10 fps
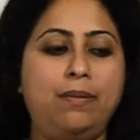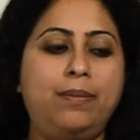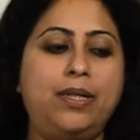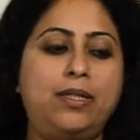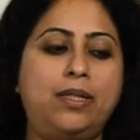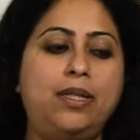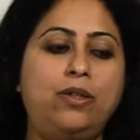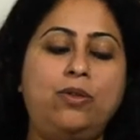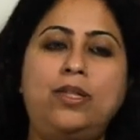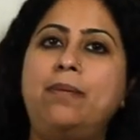but I
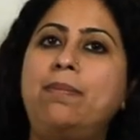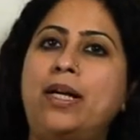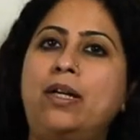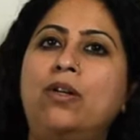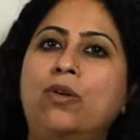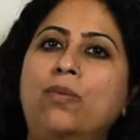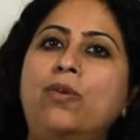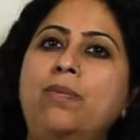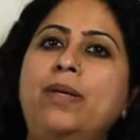thought then Bangalore would